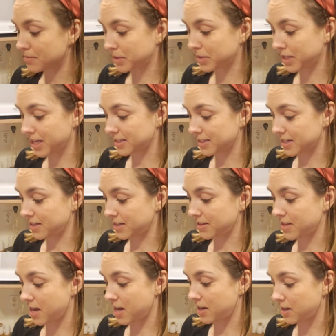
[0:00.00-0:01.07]
plants and
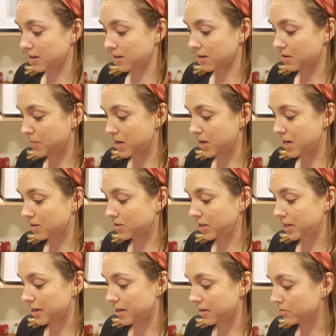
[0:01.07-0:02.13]
then I made it clean
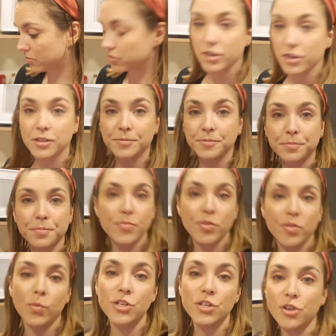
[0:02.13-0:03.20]
again. So
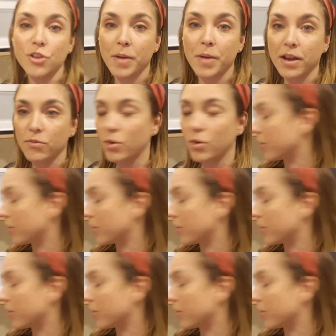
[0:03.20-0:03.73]
we just go back and forth.